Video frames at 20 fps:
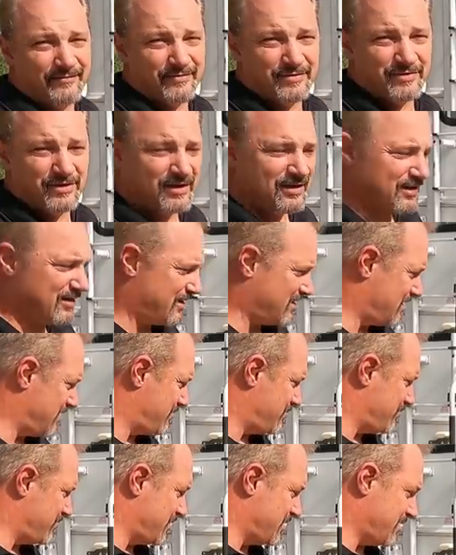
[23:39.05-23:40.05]
haven't tried it
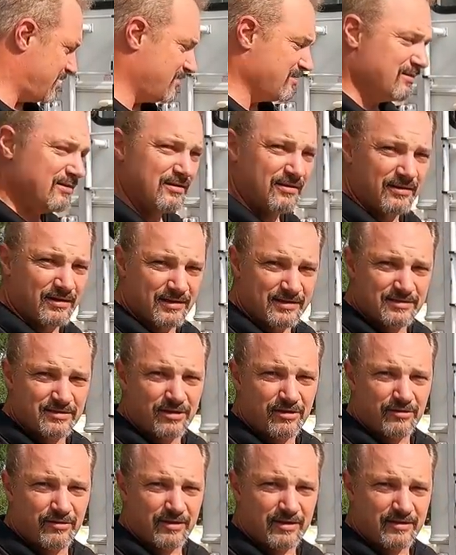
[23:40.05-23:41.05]
yet, but I
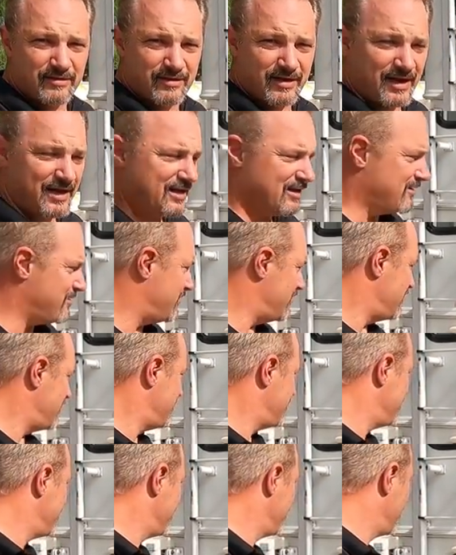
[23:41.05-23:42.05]
saw that you can do
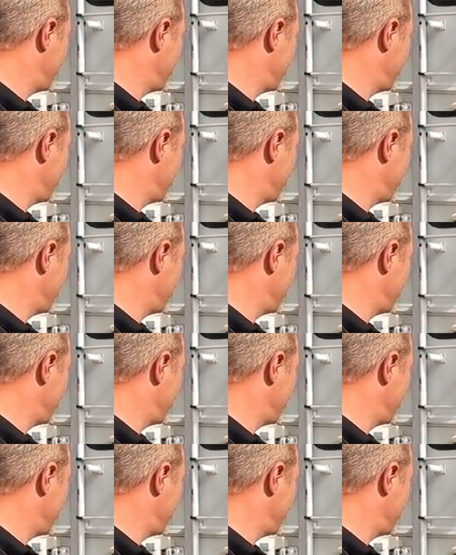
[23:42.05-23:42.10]
it.